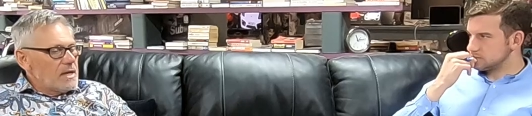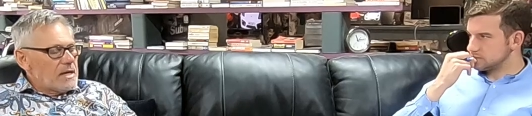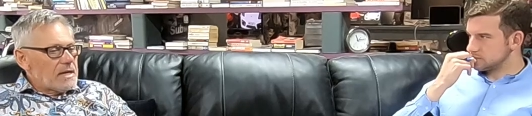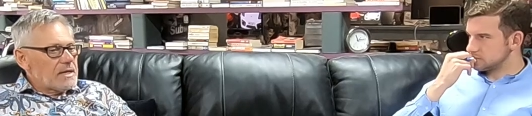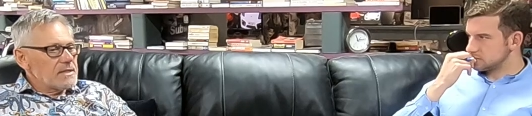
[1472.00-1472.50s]

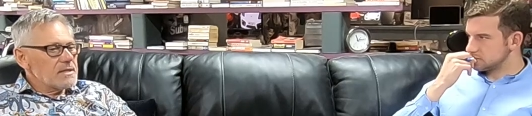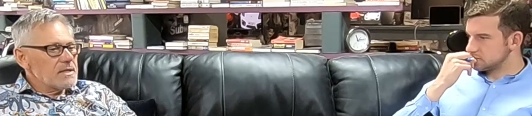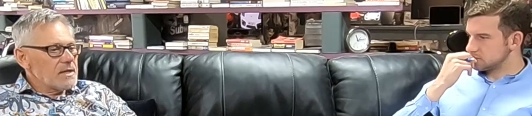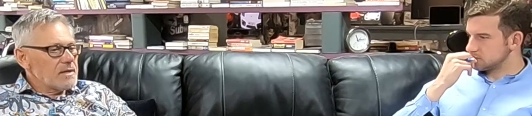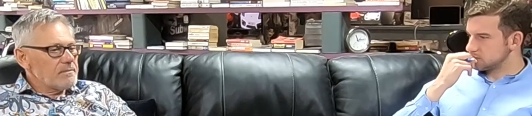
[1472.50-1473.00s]
Speaker 1: and
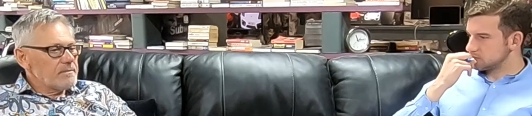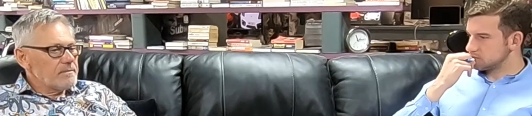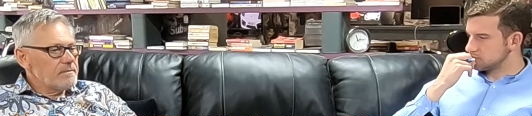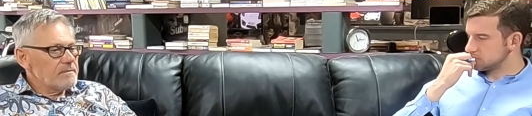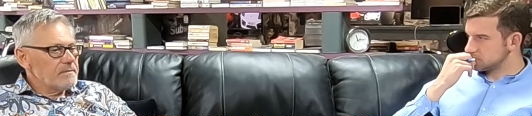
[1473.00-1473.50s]
um,
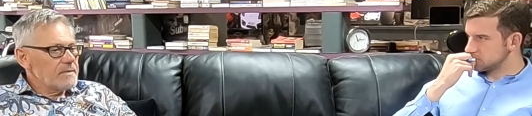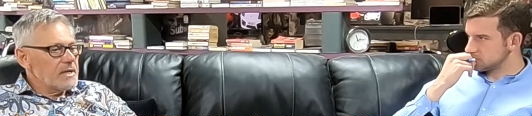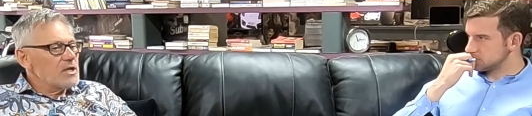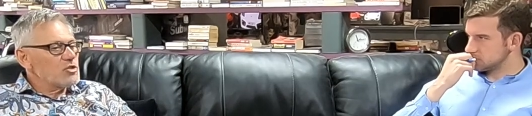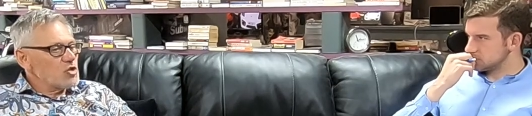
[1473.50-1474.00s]

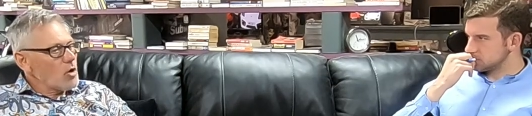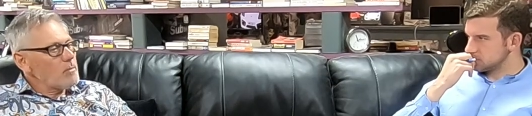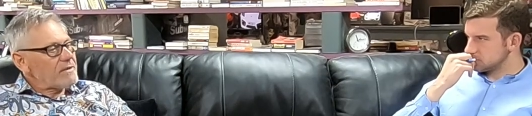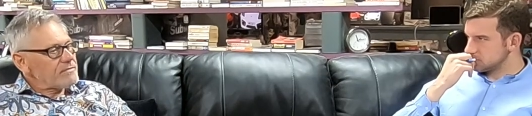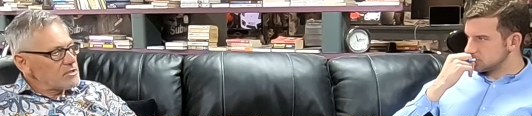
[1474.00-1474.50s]
job
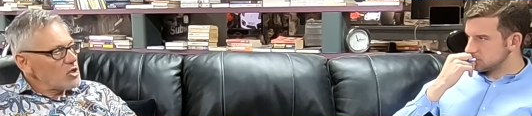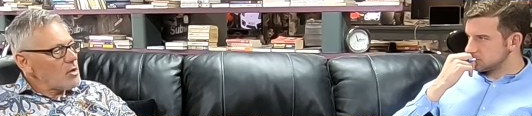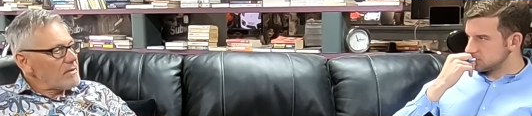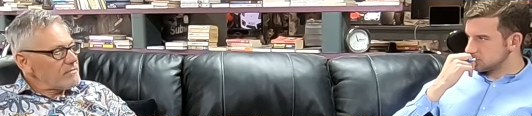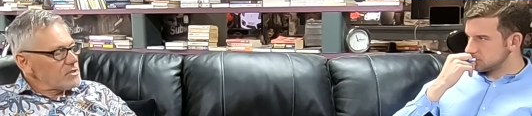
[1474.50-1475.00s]
after
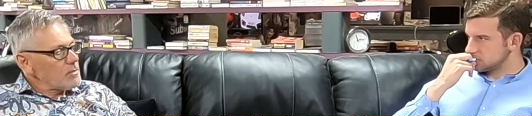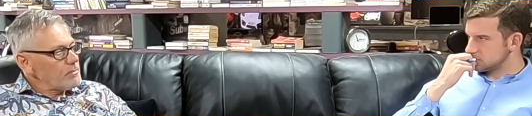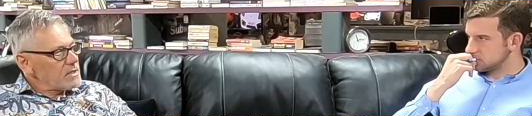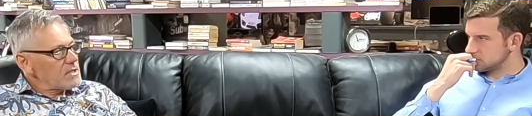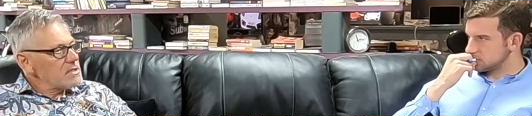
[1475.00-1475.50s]
job after job
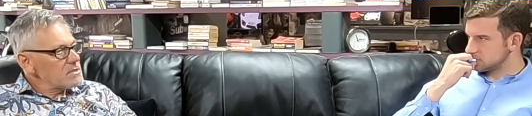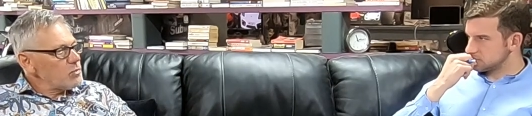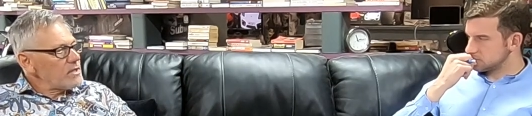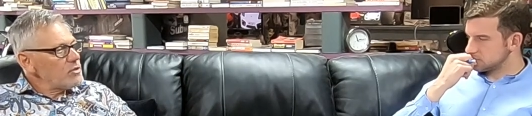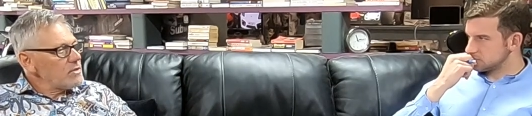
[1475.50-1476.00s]
because
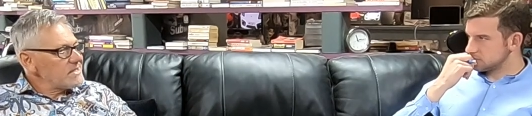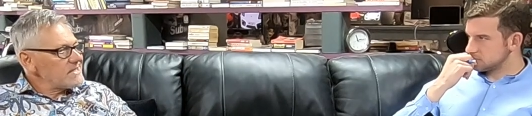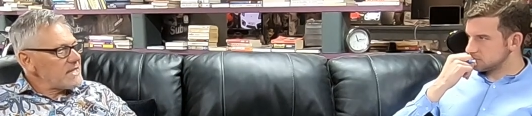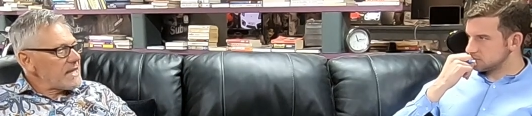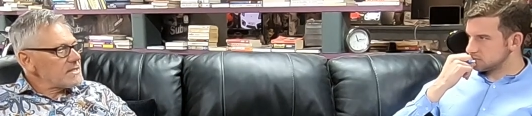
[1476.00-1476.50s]
when you are
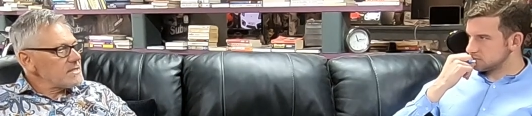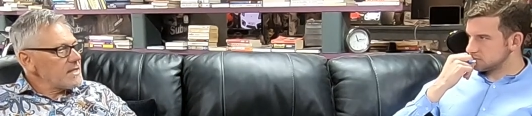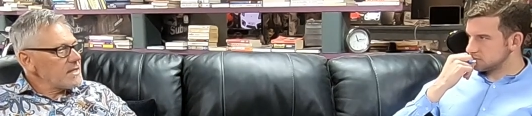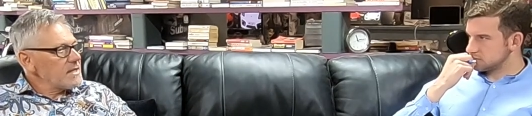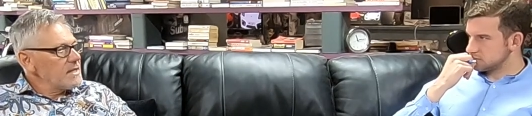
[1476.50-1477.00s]

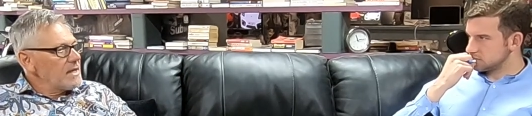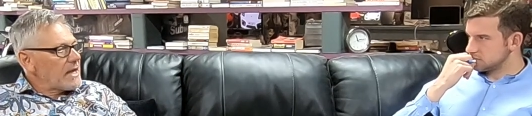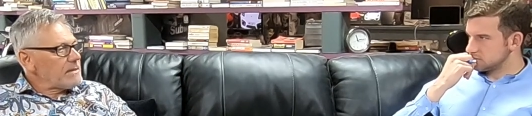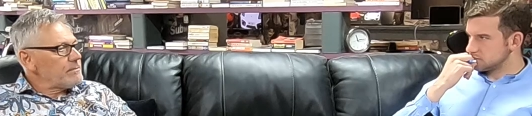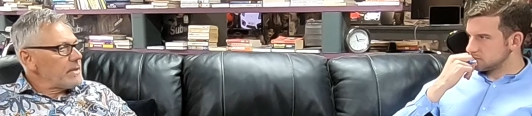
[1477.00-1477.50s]
dyslexic
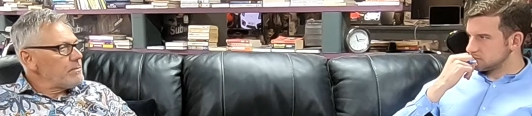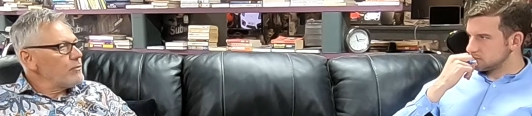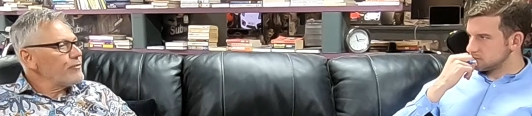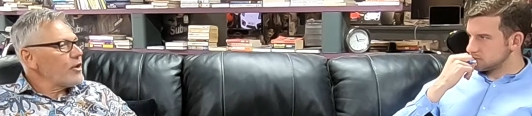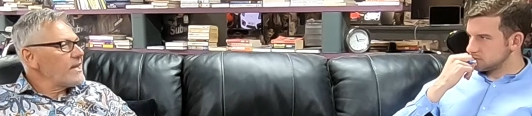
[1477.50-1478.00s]
and people
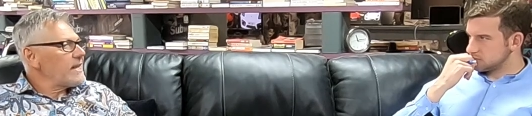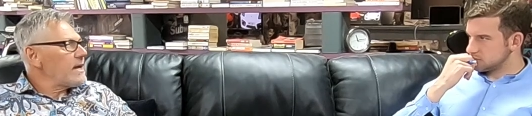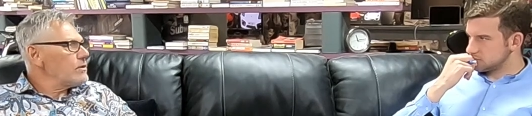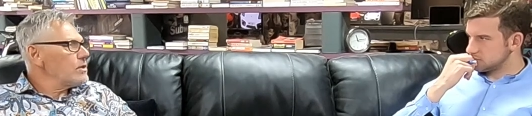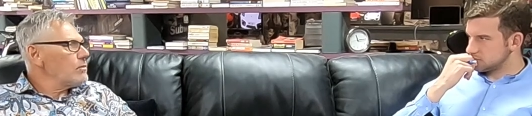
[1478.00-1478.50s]
find
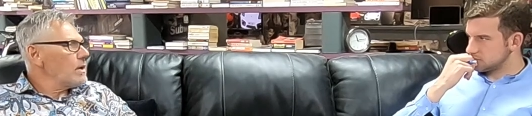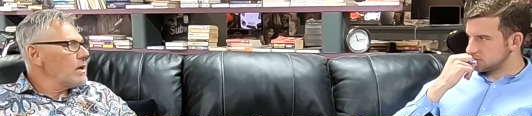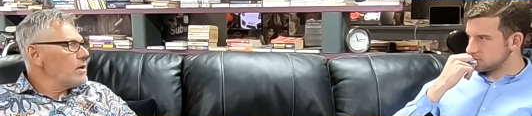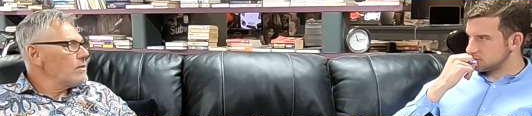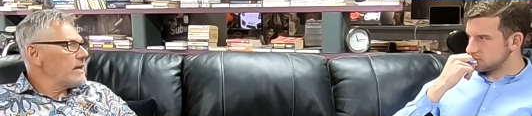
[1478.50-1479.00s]
out you
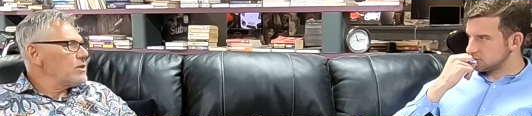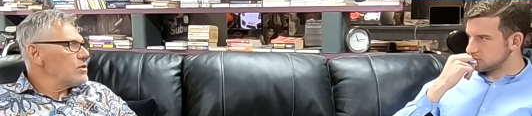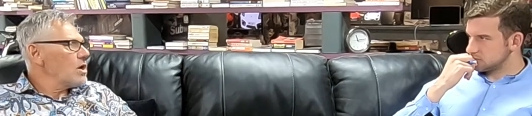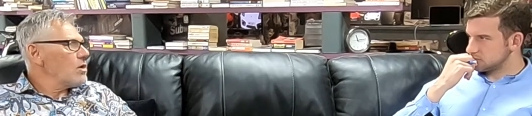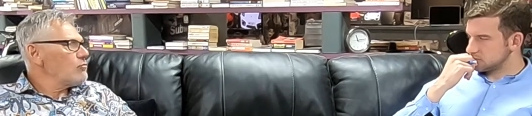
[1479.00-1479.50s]
are, that you
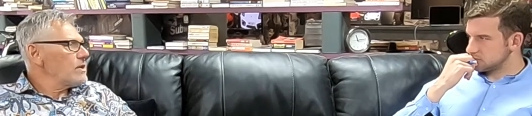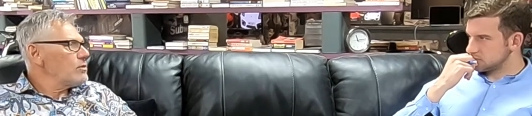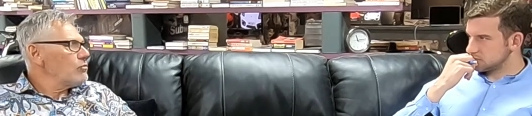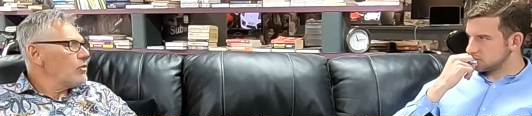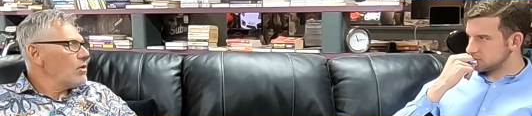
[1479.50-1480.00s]
can't read or
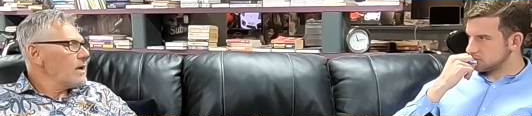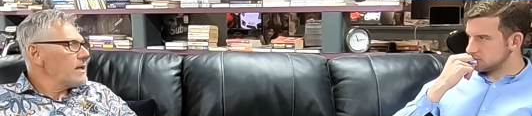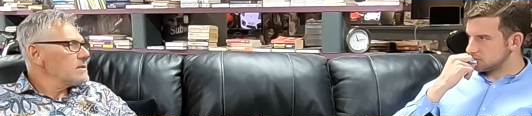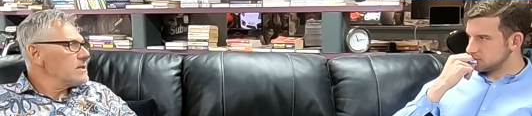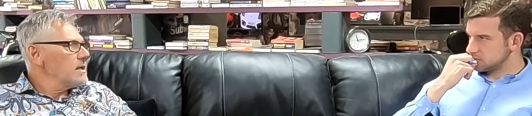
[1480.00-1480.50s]

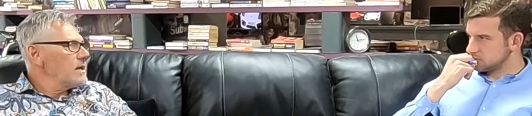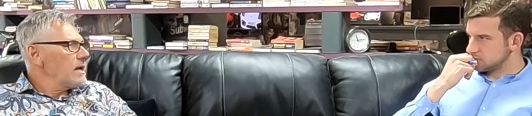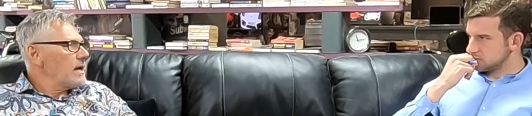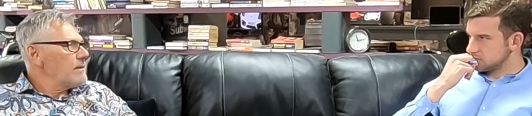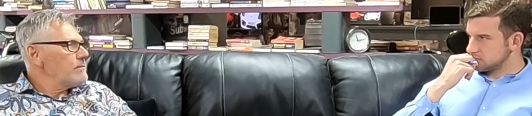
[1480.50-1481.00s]
write,
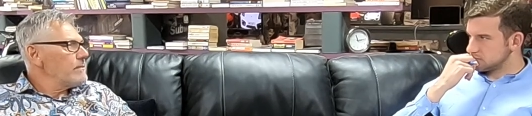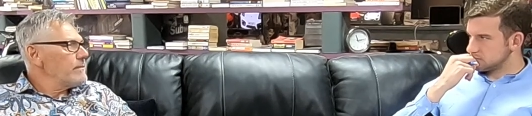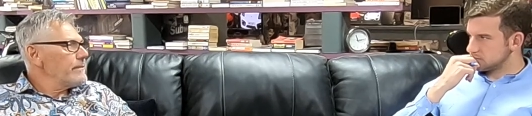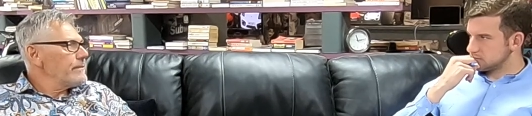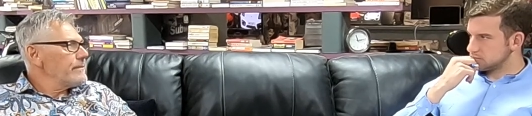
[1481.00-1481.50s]
uh,
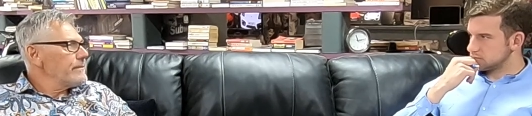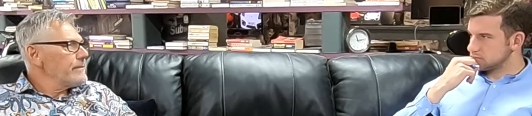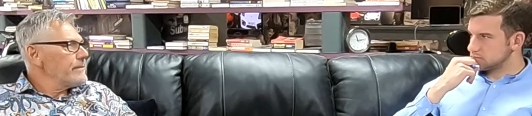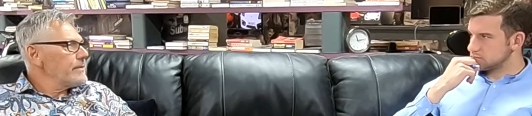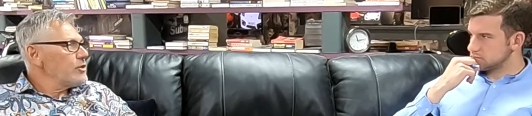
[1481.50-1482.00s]

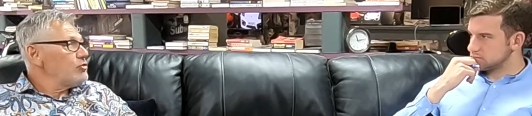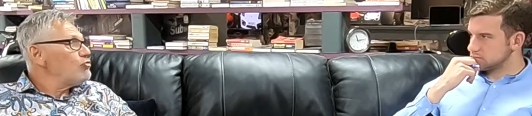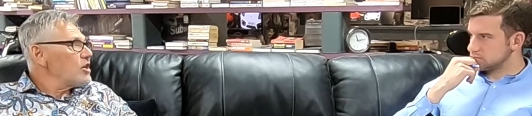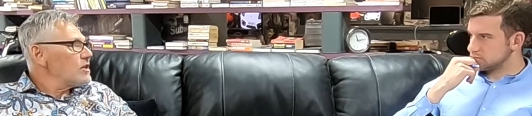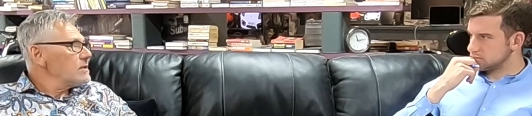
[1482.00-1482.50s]
you
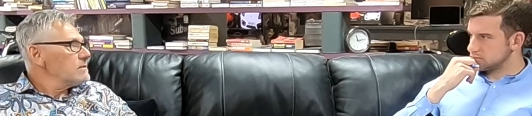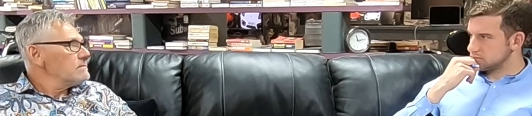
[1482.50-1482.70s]
run.